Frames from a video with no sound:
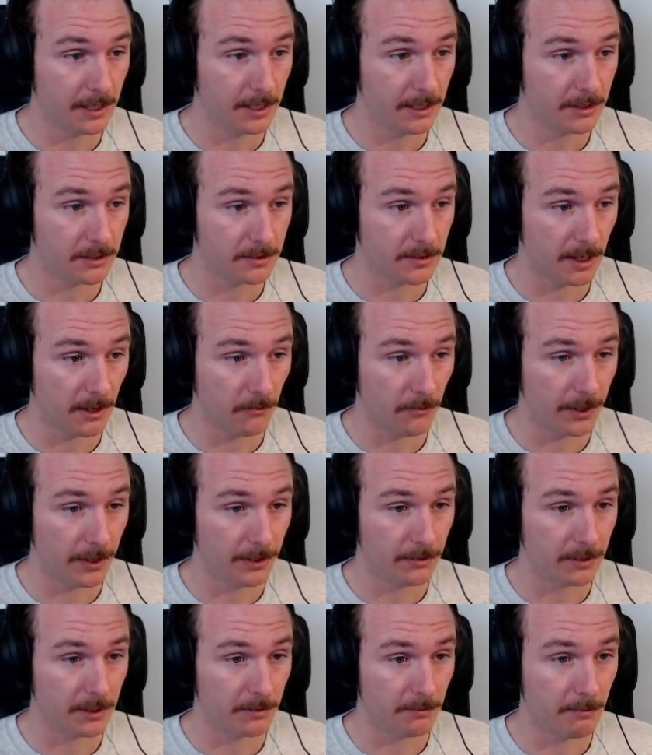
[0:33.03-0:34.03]
so that way
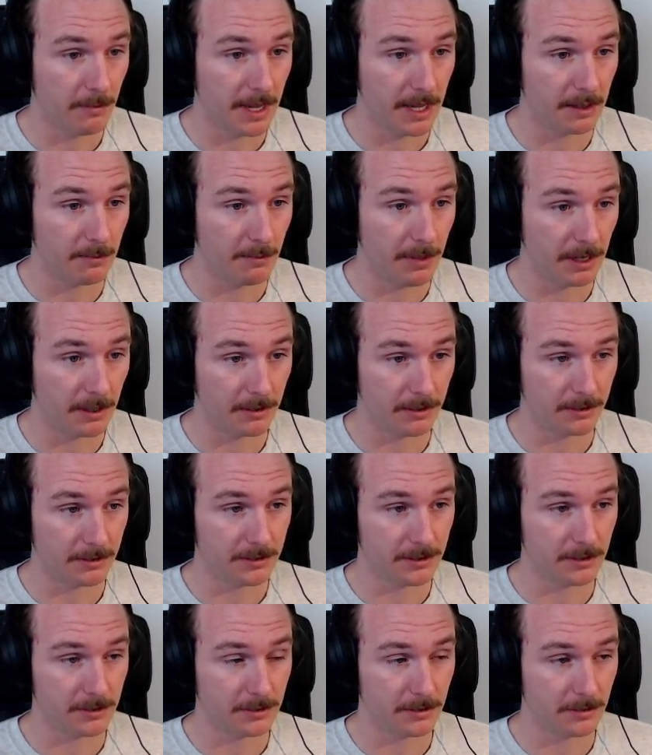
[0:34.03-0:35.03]
you can make better
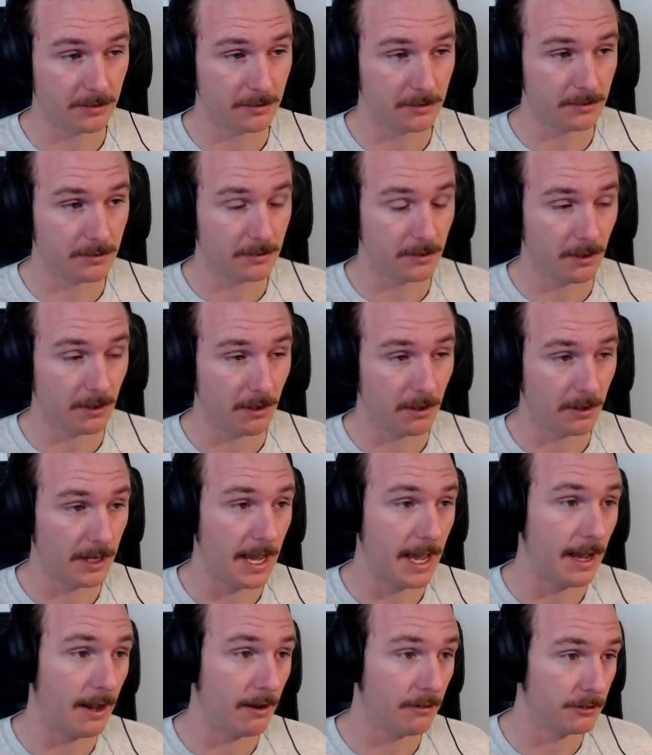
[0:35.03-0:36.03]
decisions on
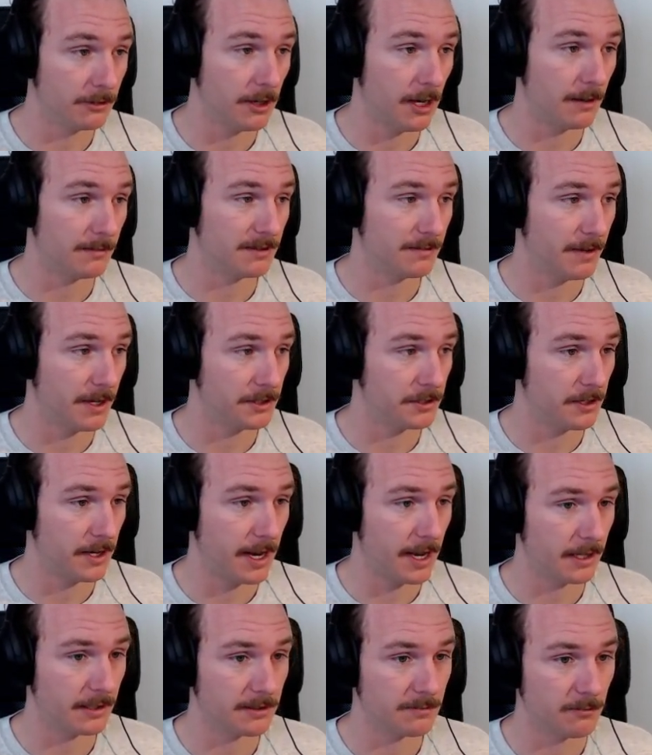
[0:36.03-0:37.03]
how to optimize your
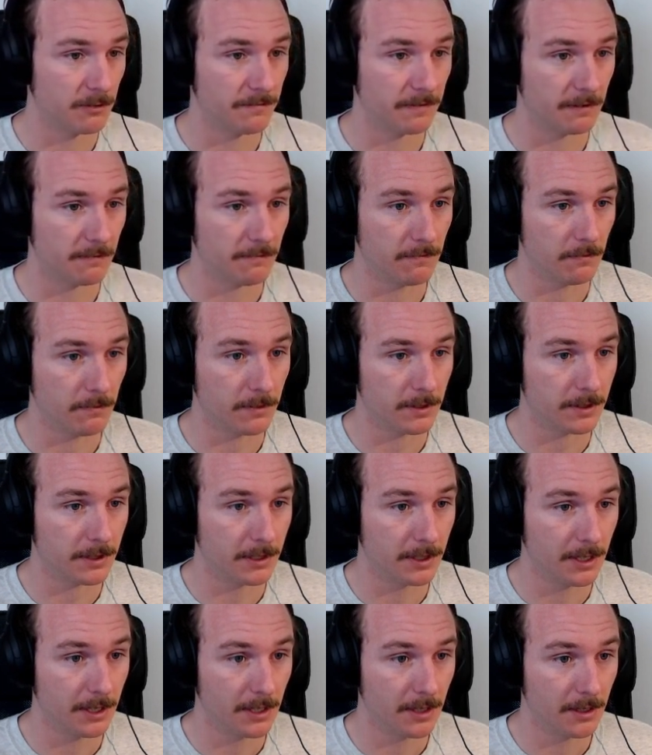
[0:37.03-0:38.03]
ads moving forward.
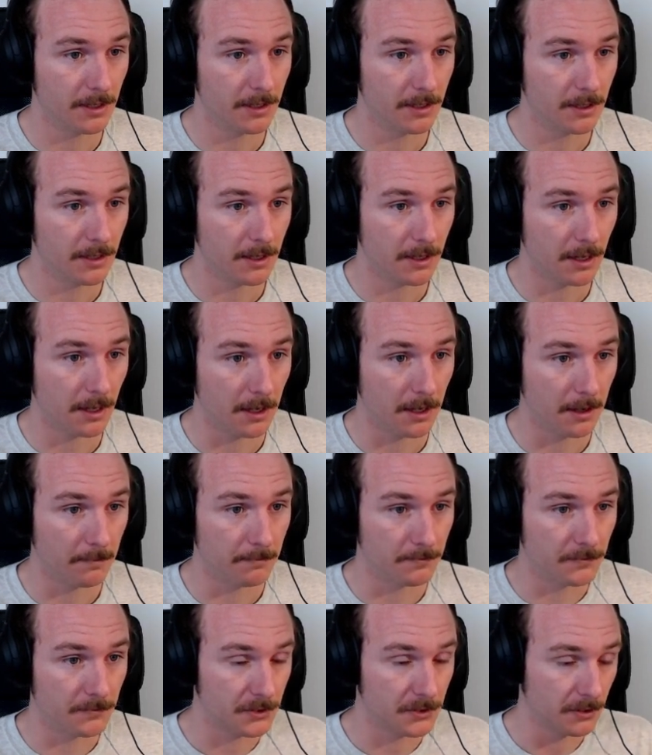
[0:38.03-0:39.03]

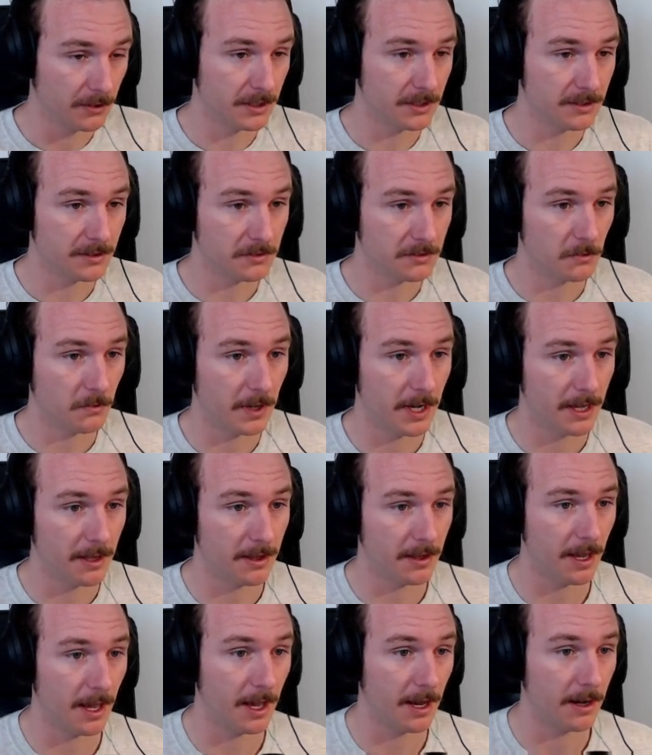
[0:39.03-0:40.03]
So this is the way
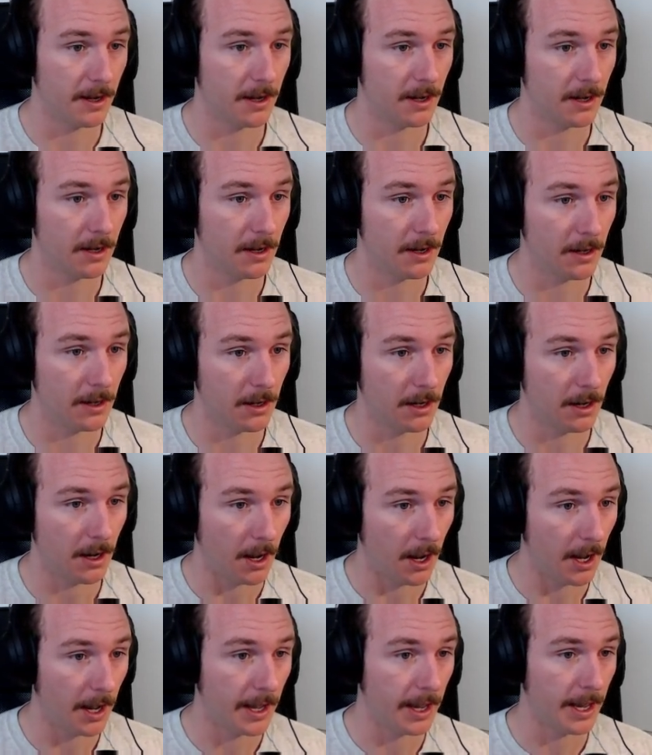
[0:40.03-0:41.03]
that
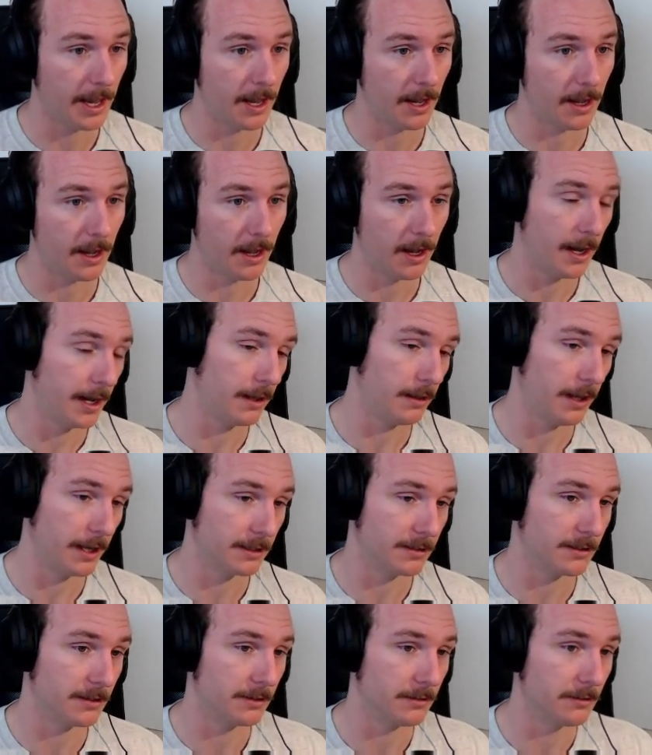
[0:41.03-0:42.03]
I like
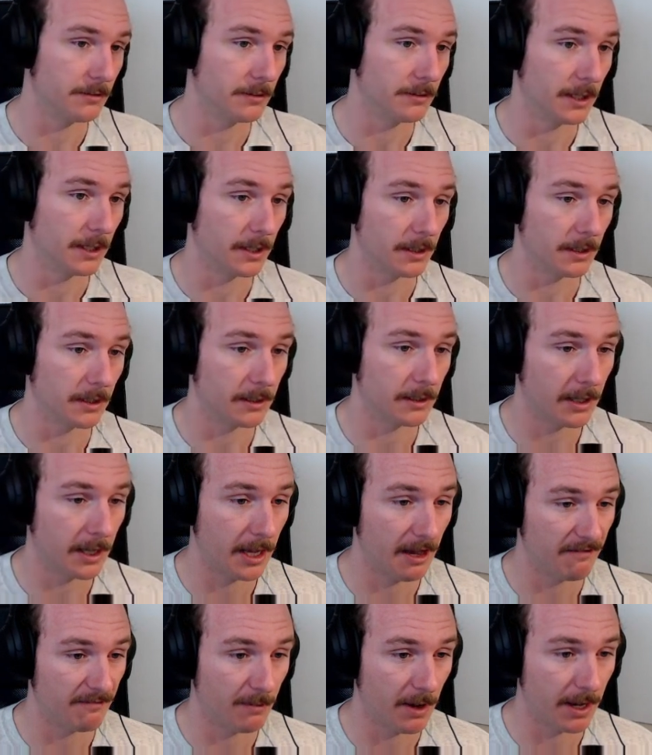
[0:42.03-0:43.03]
to
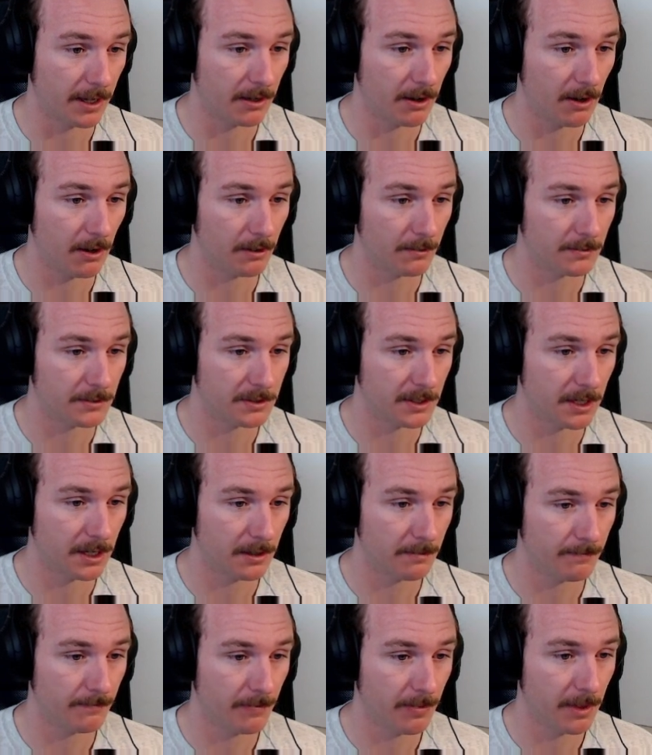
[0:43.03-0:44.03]
have my columns set
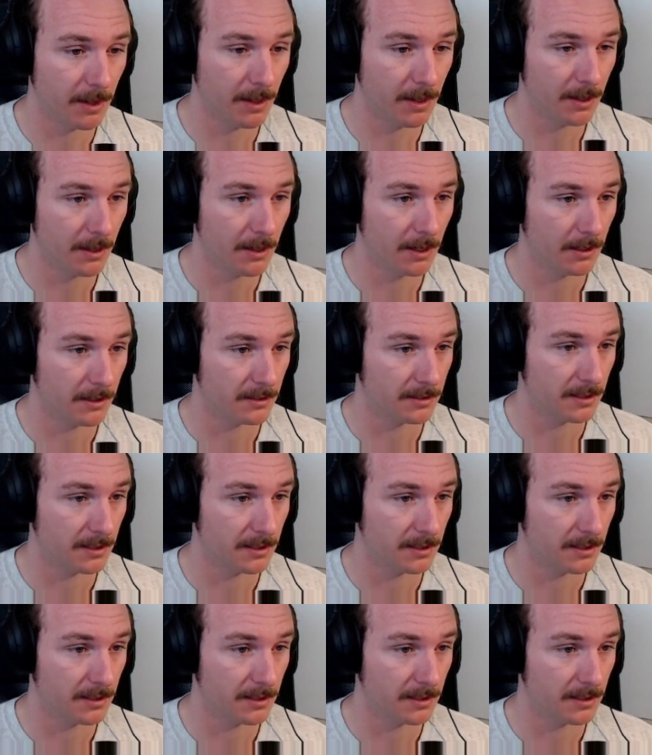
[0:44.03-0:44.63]
up, and this is